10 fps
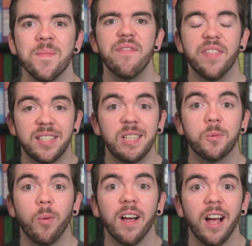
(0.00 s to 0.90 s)
And this
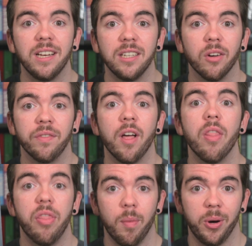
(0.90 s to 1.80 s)
is why I love
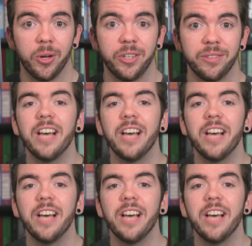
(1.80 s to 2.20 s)
the book.